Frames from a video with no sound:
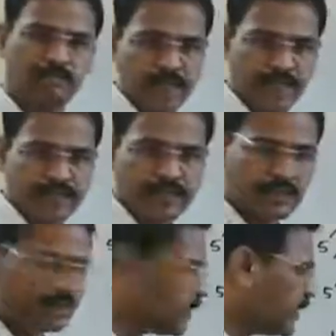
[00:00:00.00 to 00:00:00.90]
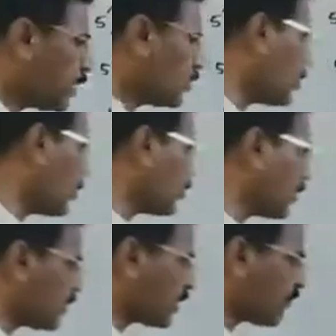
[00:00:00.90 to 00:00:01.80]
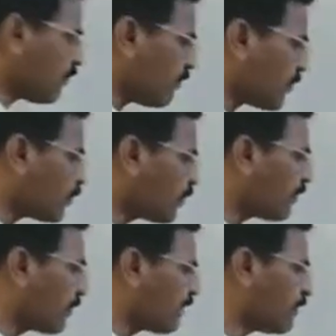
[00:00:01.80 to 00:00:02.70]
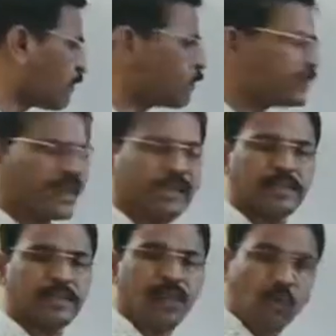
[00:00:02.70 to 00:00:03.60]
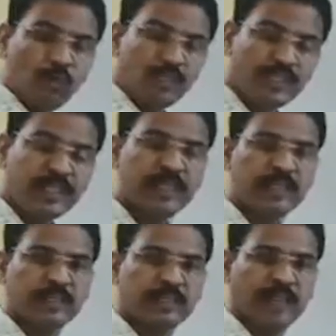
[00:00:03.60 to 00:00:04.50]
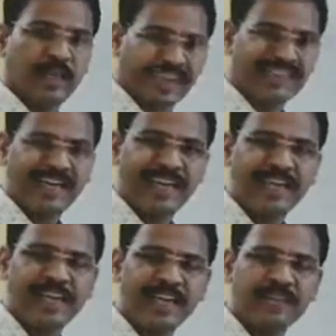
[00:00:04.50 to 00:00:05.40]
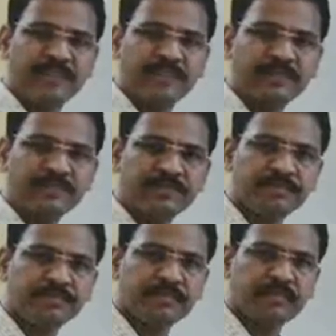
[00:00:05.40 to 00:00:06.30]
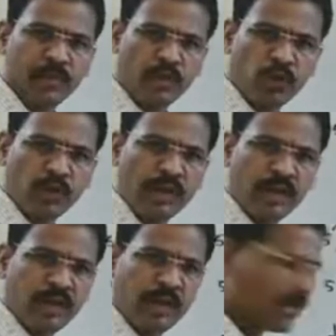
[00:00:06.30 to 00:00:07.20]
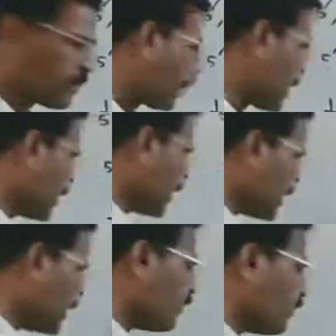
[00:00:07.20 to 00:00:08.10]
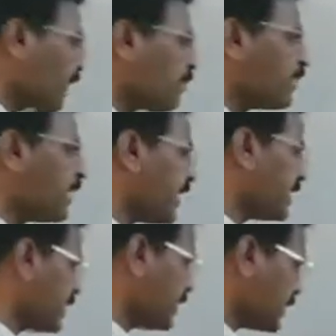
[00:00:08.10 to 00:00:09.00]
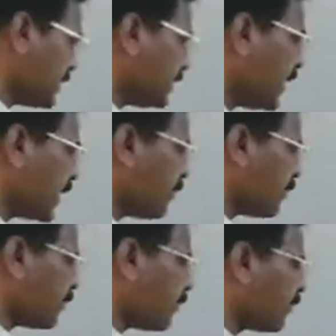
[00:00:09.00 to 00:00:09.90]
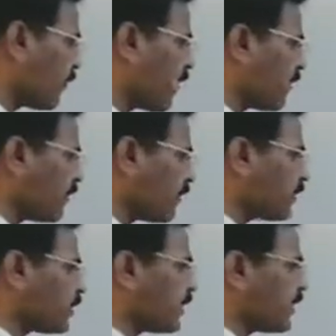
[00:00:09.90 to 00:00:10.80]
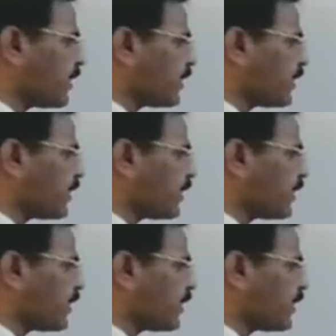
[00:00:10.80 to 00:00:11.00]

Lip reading: Yes? Now try to observe. 1 upon 5, 1 upon 10. What is here? Is there any relation? Look here. Here we can predict. See here, 1 upon 5, 1 upon 10, 1